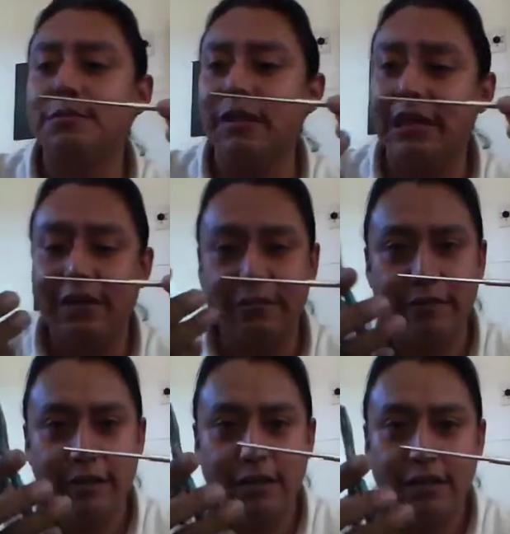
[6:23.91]
but
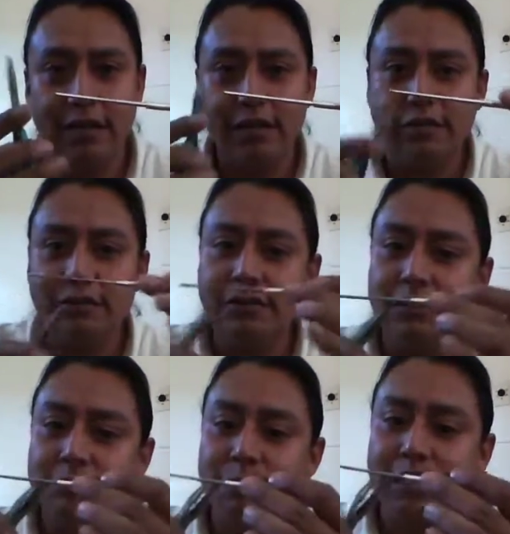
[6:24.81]
I use
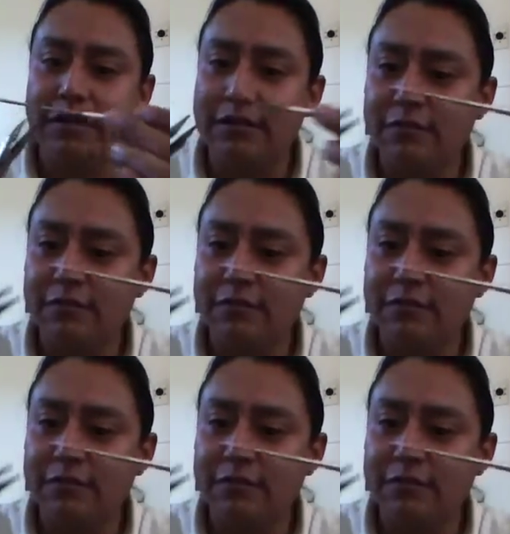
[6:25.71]
this plier.